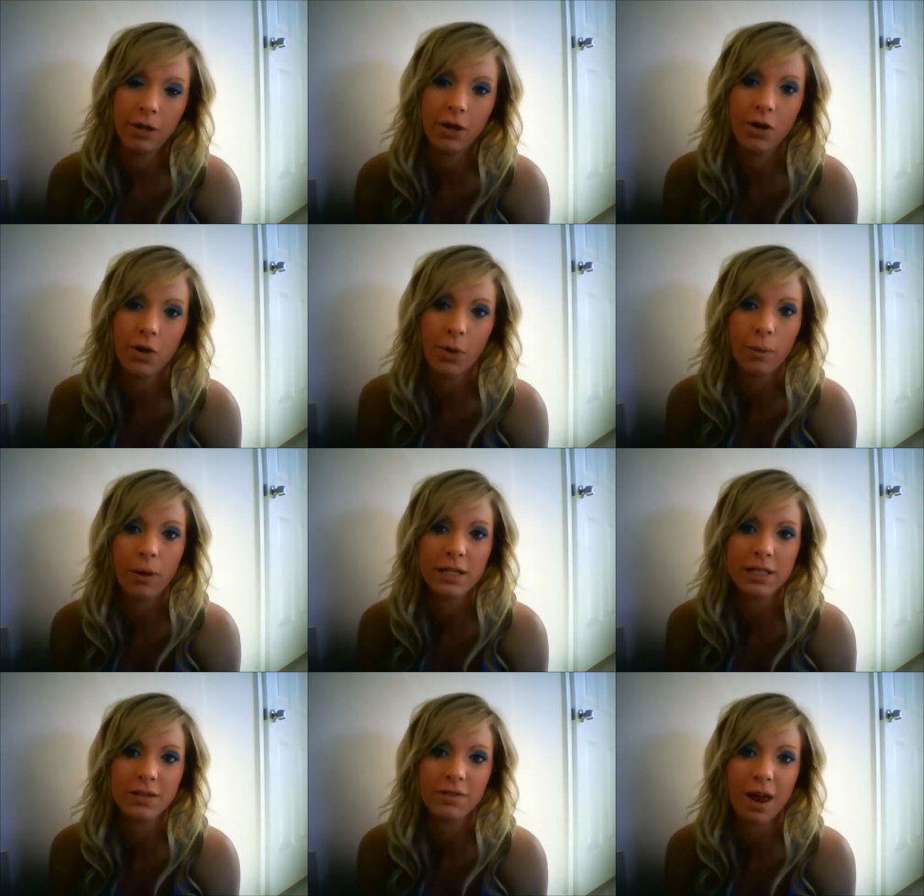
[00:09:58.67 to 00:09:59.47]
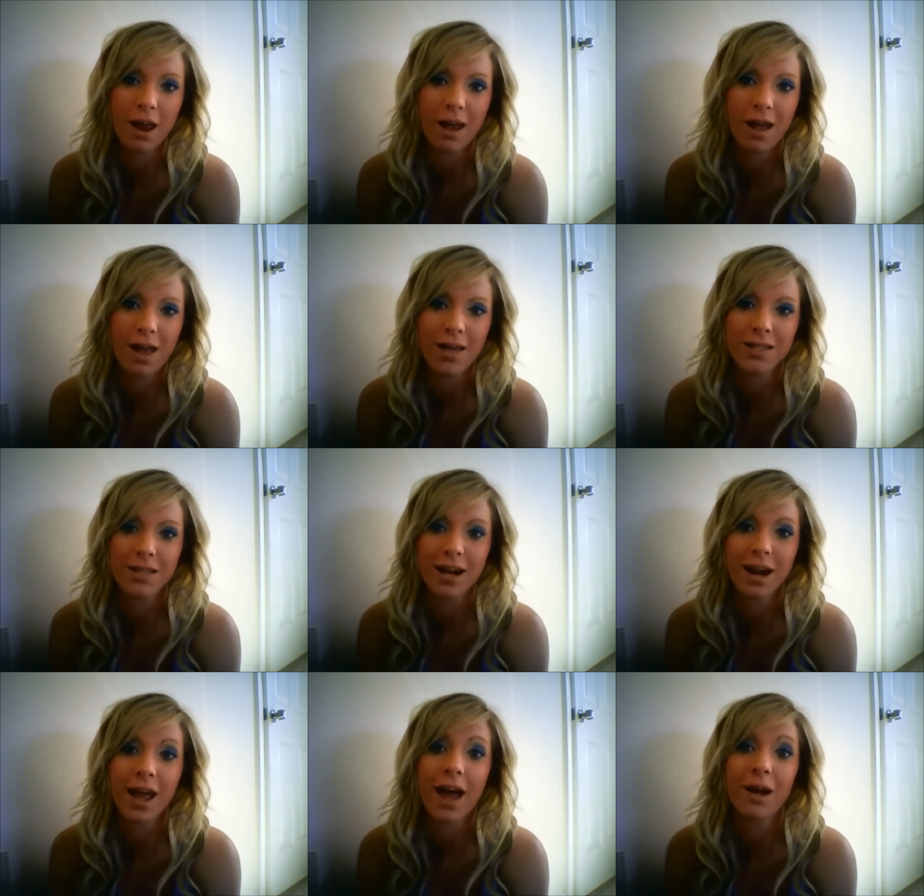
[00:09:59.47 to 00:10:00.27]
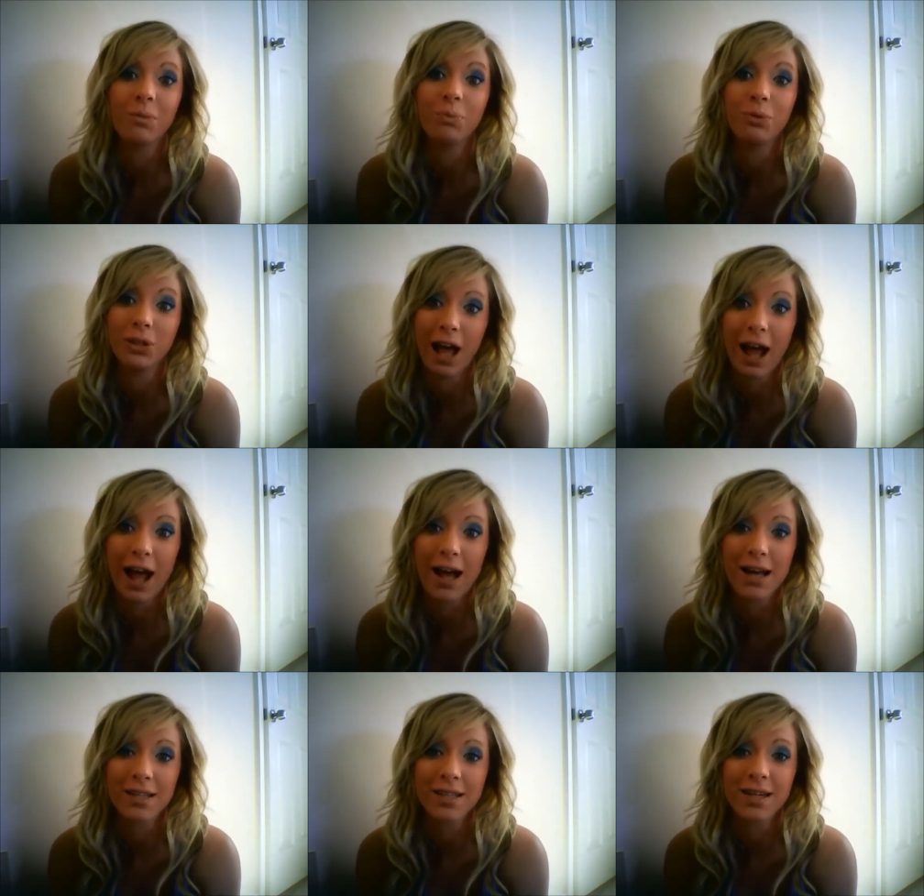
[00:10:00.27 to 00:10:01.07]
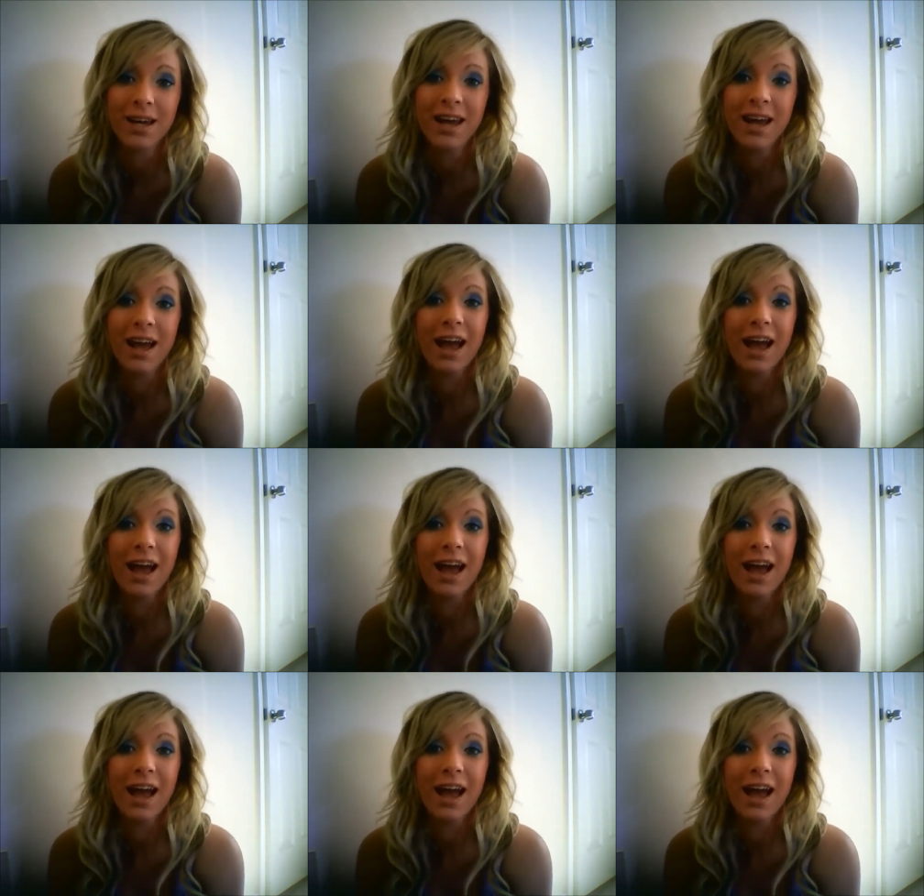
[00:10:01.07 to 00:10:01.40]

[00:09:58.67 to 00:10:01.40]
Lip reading: but you know I went to Vegas and I had a blast.